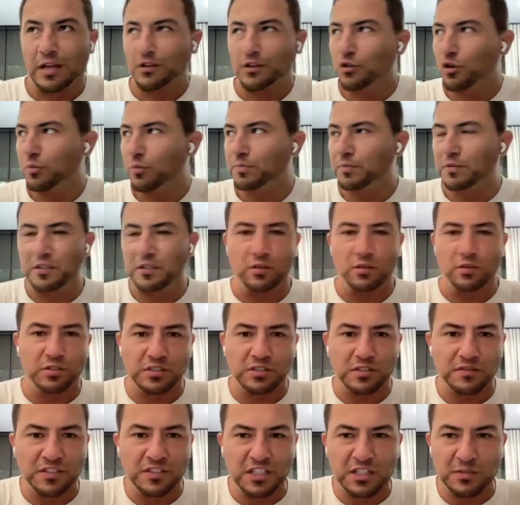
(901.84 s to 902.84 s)
I grew up the
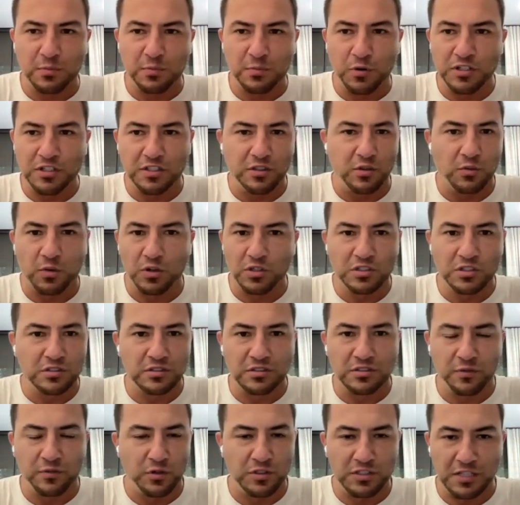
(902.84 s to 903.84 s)
oldest of six boys in the
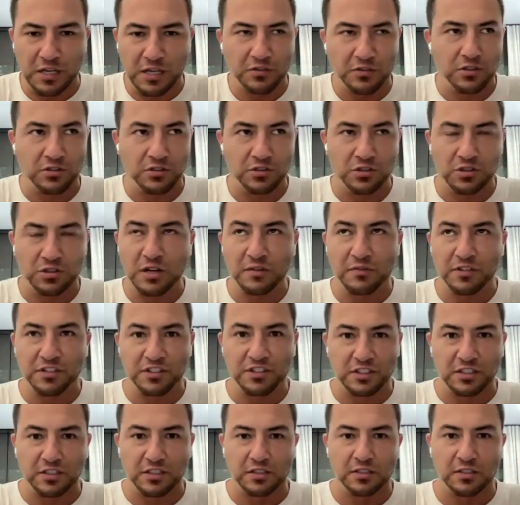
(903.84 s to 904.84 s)
worst divorce household you'd ever
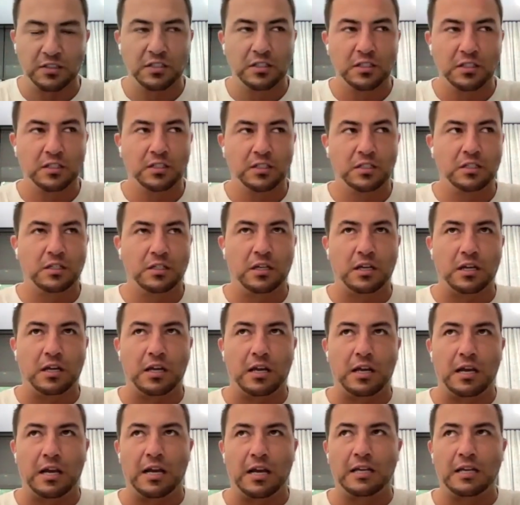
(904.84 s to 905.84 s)
see.
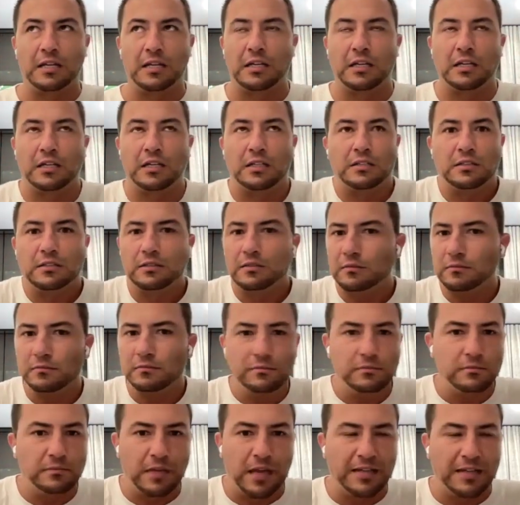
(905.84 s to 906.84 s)

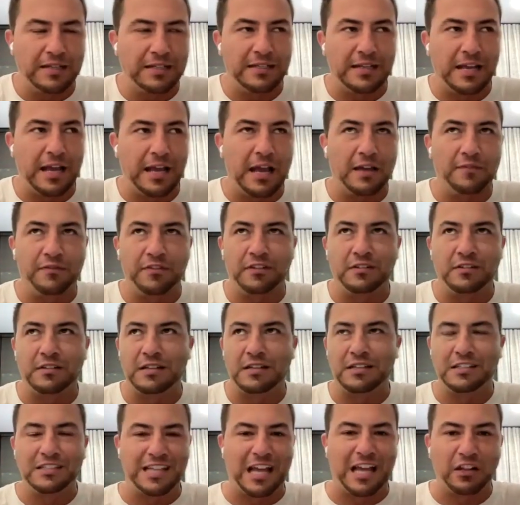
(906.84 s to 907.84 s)
I didn't have a
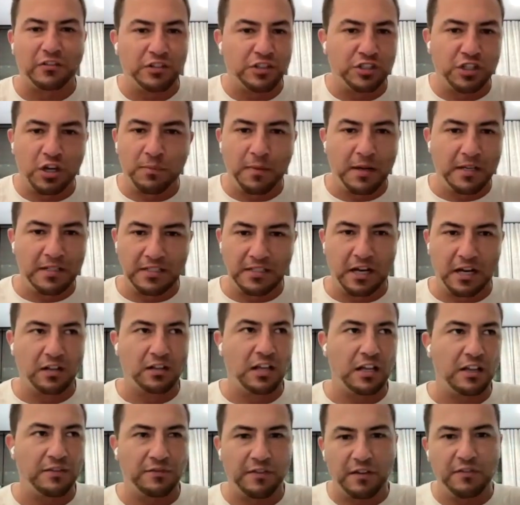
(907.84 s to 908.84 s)
salary job my
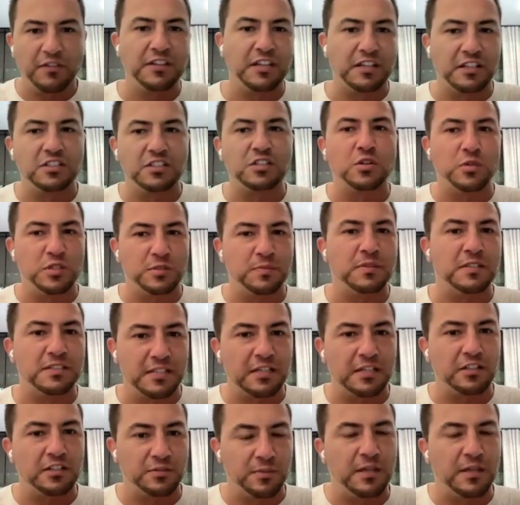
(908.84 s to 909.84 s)
entire life. Everything has always been
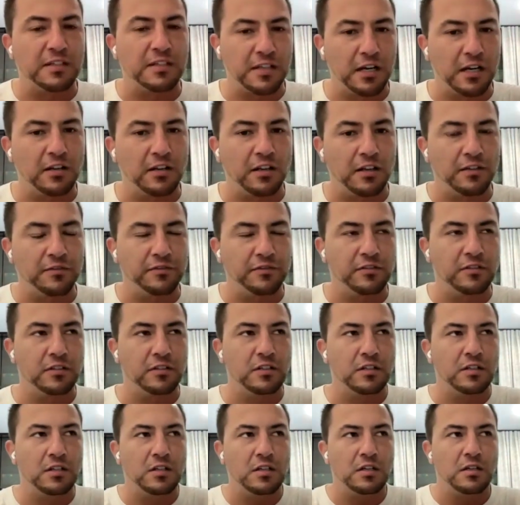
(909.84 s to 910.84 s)
sales my entire life.
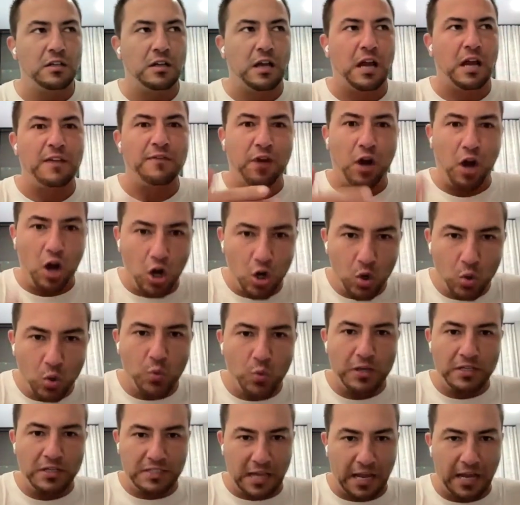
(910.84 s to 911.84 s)
I've
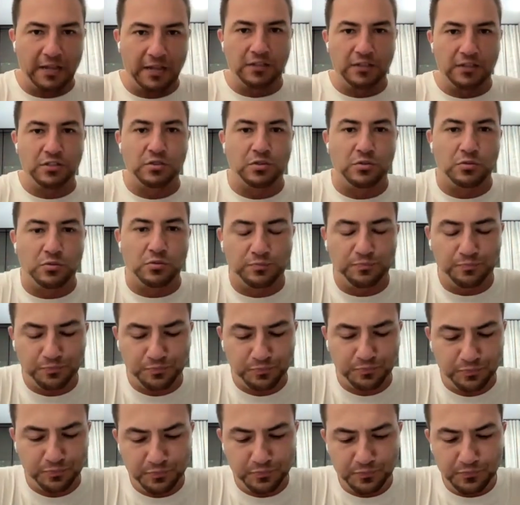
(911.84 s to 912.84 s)
always had to
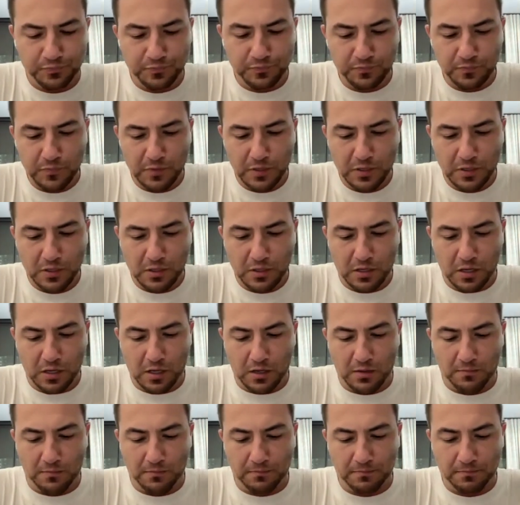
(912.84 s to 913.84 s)

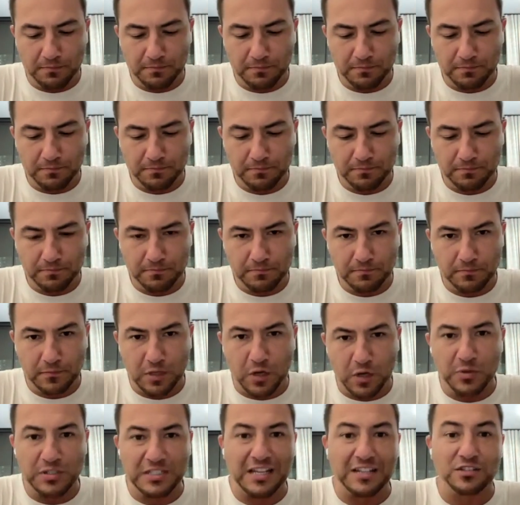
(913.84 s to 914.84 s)

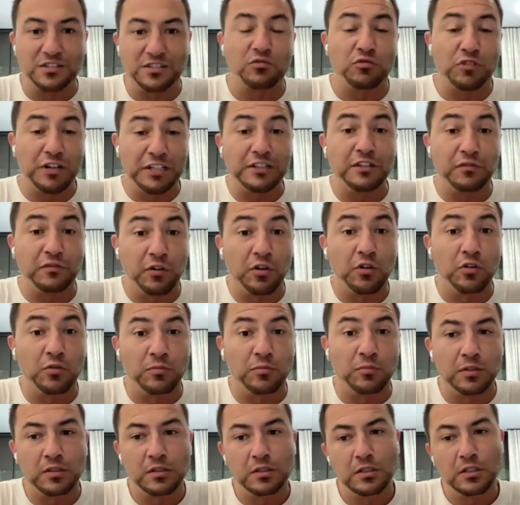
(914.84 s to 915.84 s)
read the
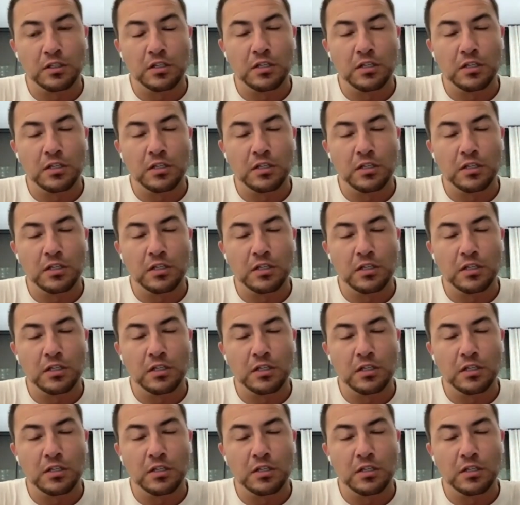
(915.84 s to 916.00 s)
room.